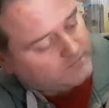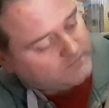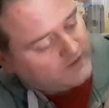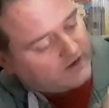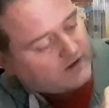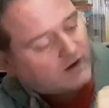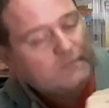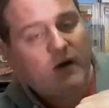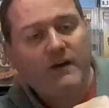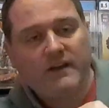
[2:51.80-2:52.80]
yeah, I'm
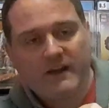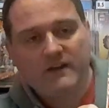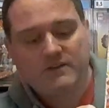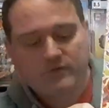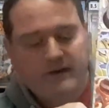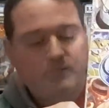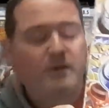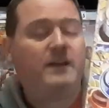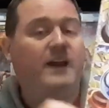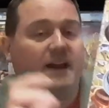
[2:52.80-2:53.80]
kind of eager to read it.
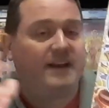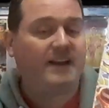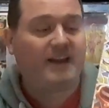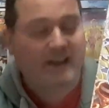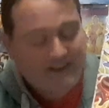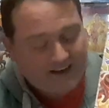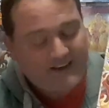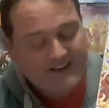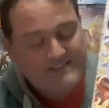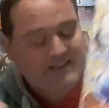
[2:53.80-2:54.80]
But, yeah,
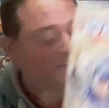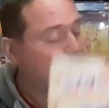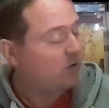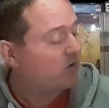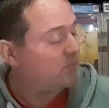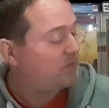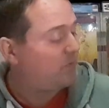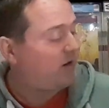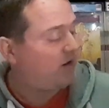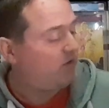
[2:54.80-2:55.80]
it's at the bottom of the
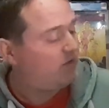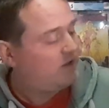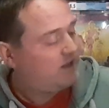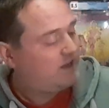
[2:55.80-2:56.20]
pile.